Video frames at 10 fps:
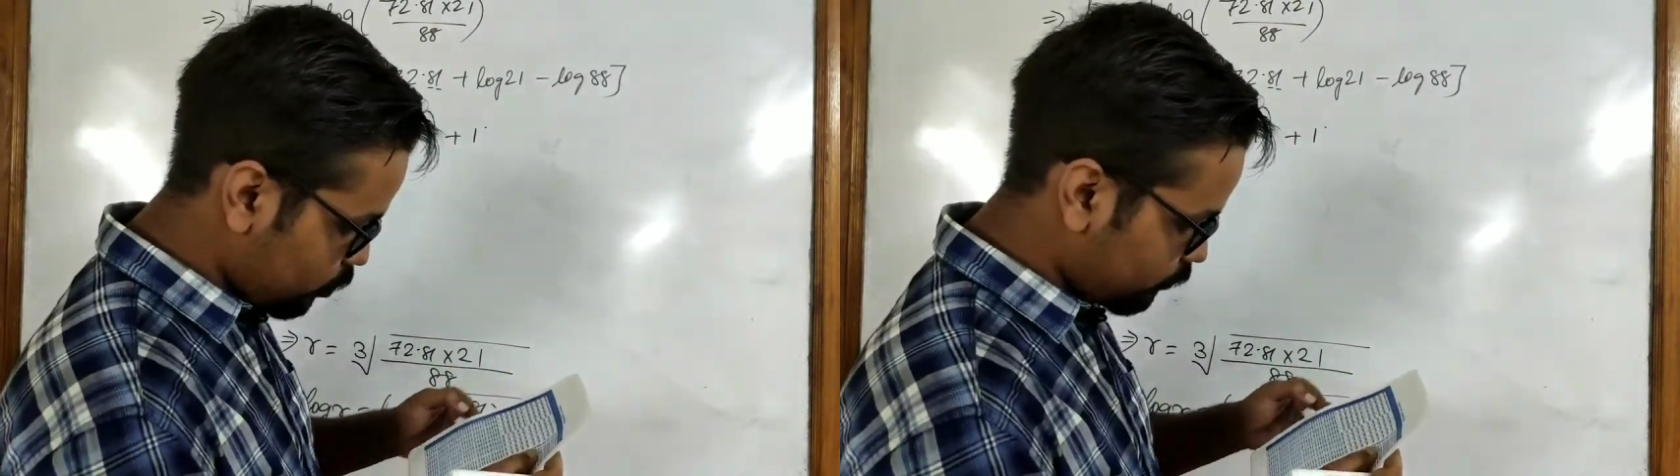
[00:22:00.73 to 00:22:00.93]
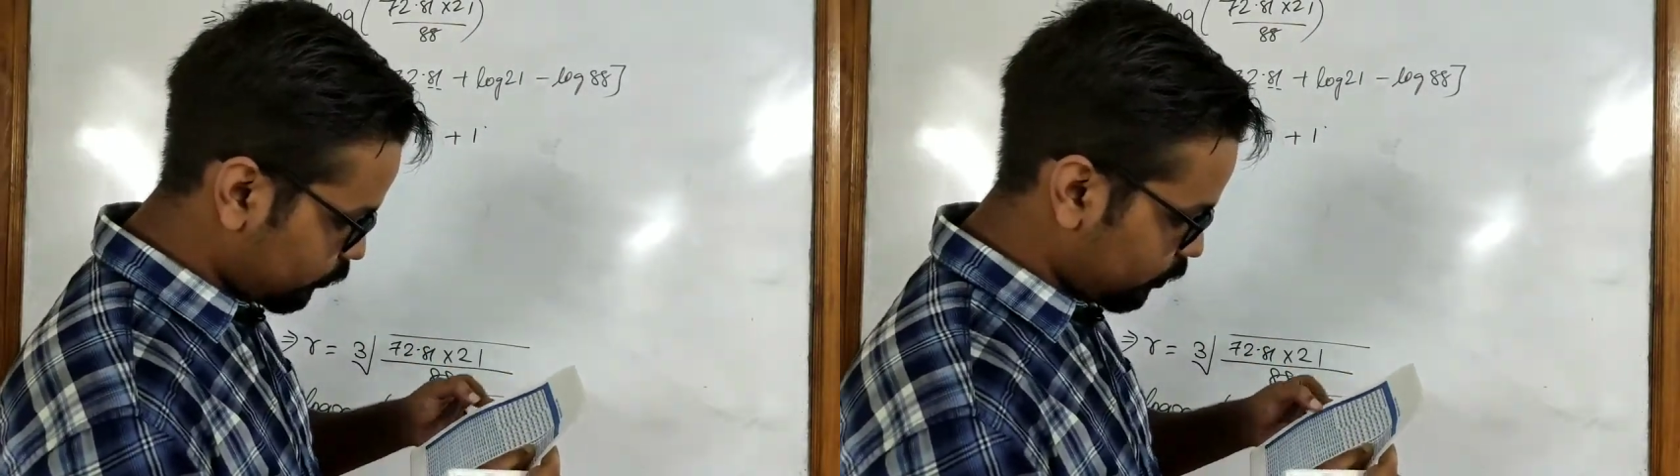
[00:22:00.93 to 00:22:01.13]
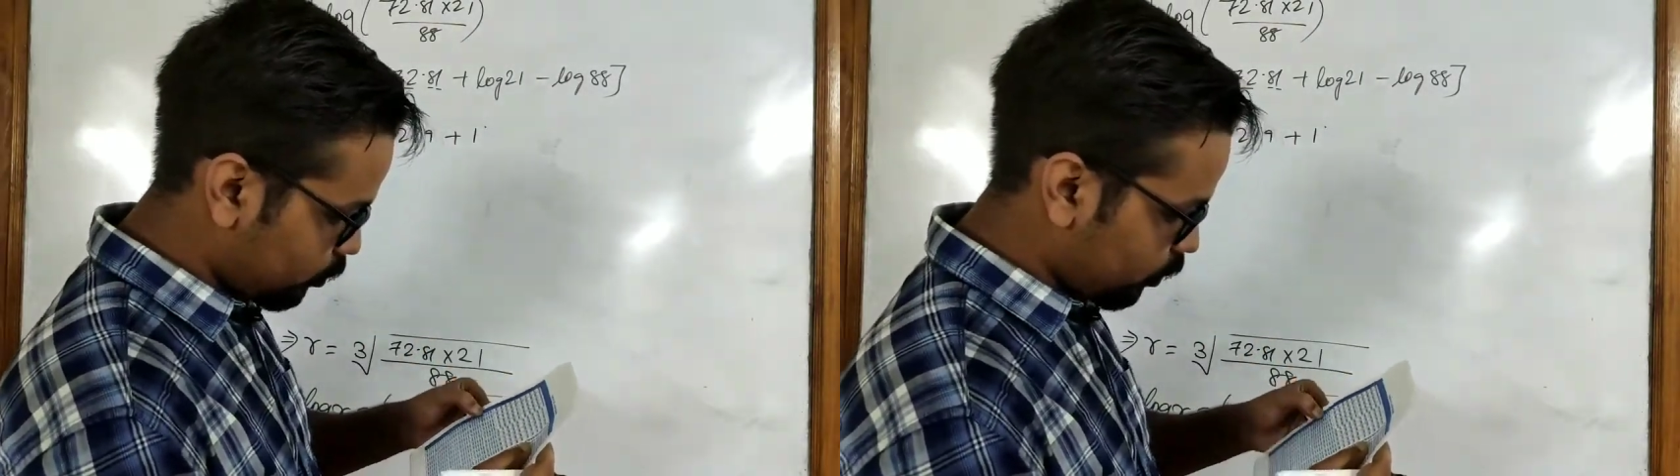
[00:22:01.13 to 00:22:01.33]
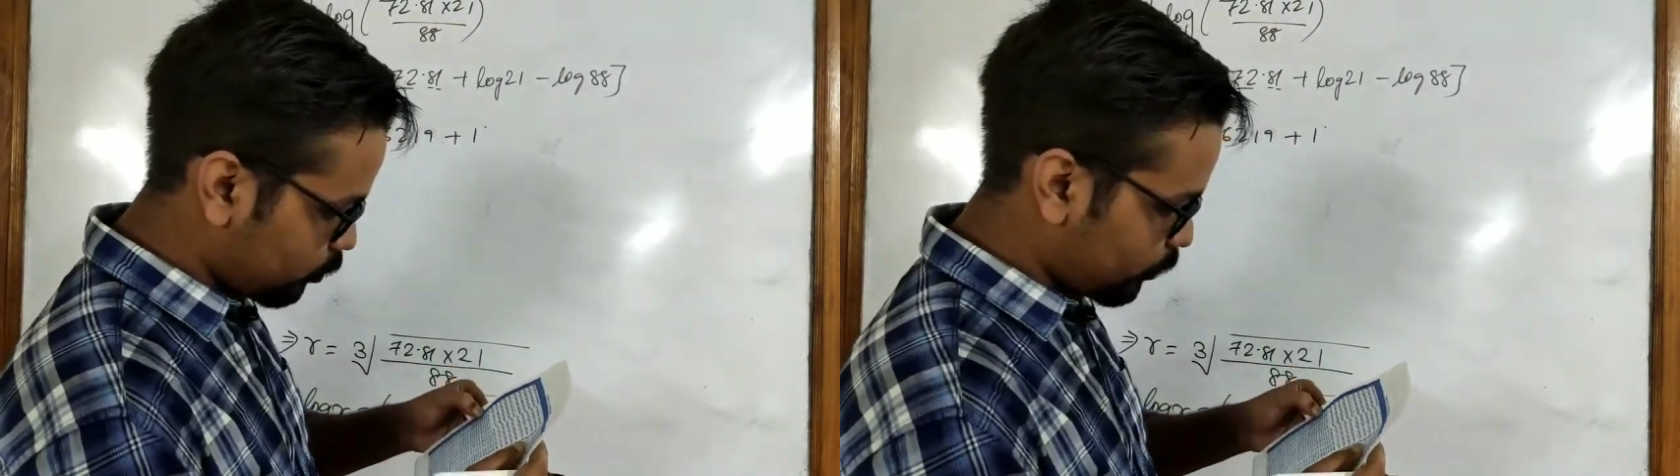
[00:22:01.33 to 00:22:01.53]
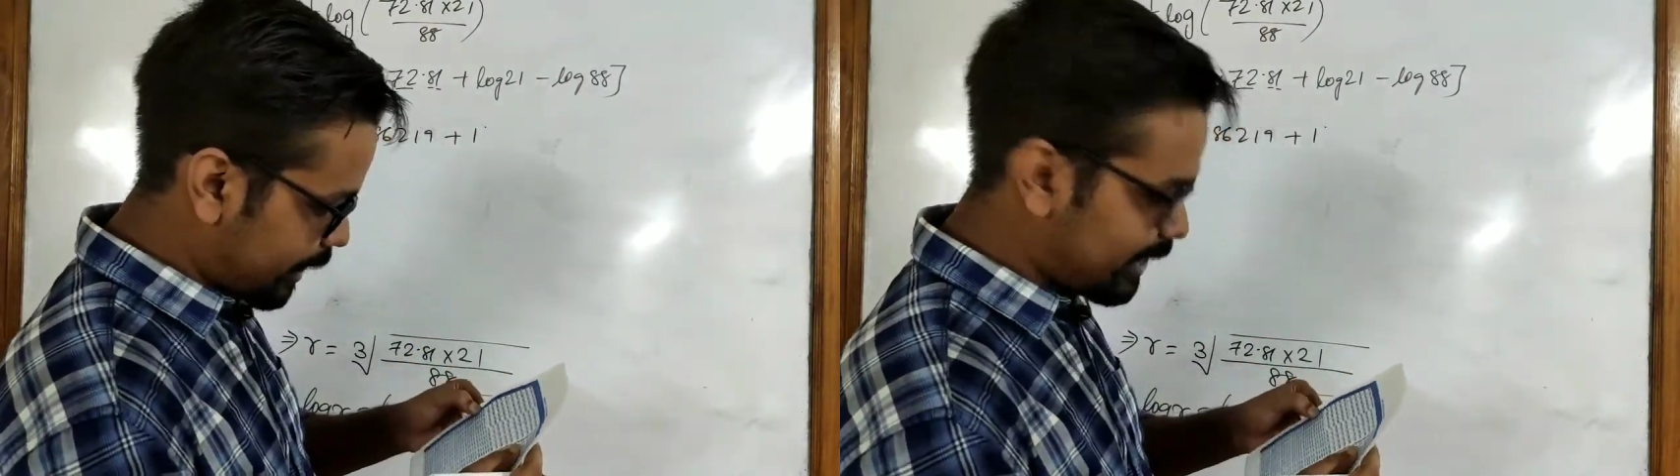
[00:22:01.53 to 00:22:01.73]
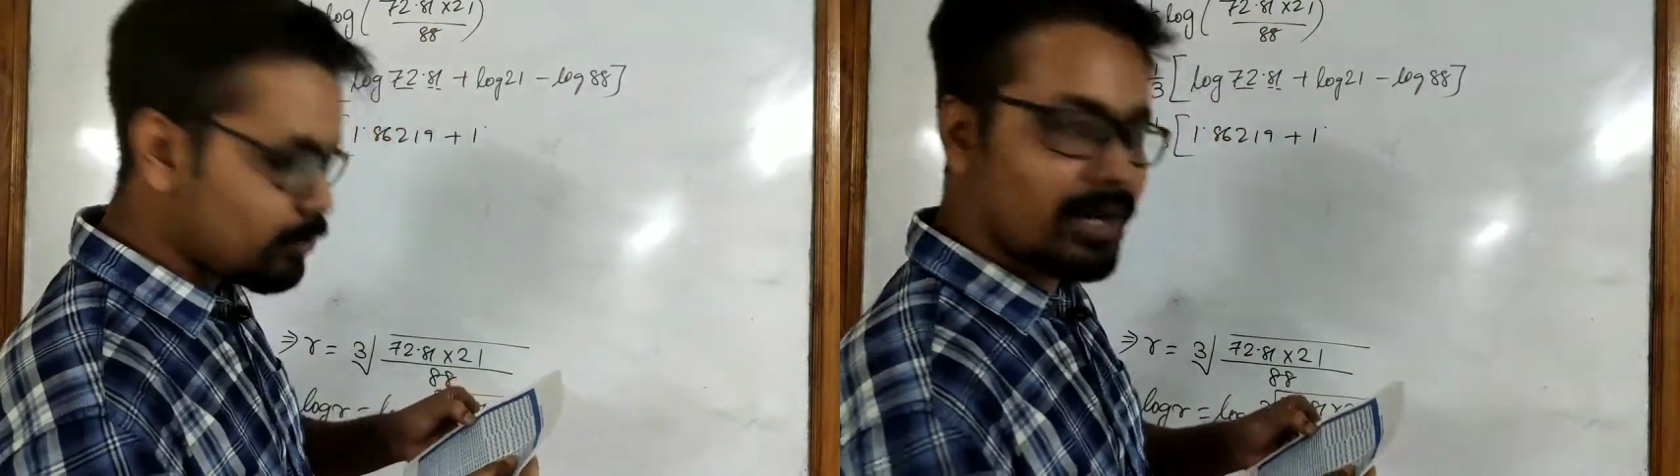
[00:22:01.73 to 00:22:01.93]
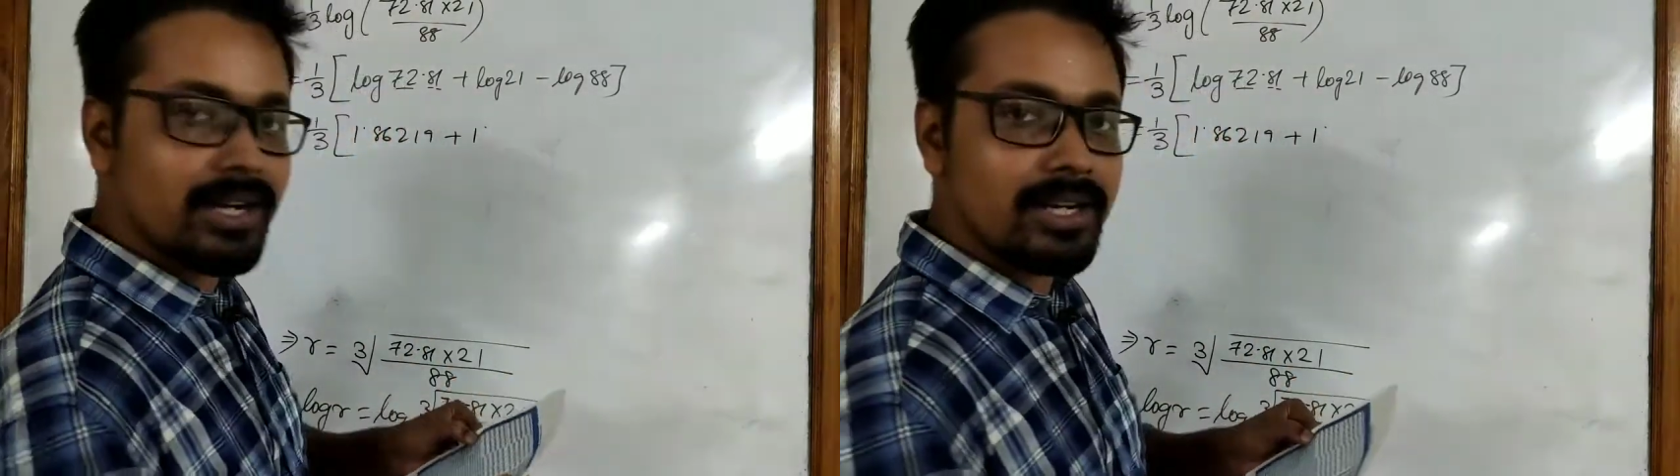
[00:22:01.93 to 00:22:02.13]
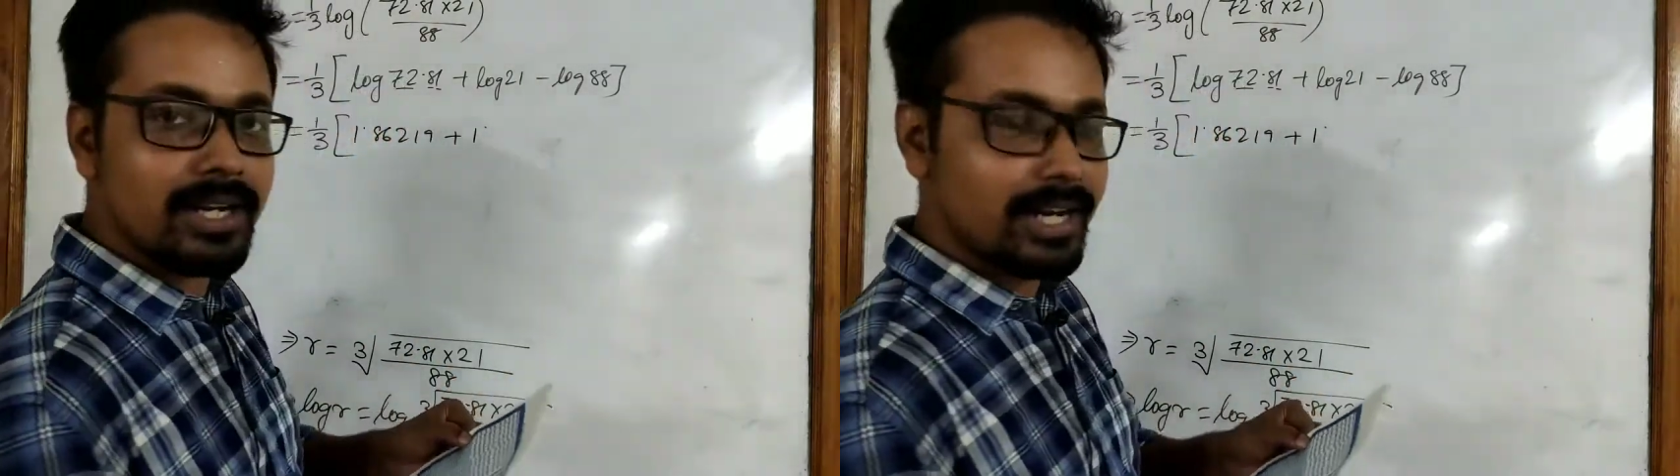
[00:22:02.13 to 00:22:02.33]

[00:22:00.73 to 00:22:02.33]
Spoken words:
go for log 21,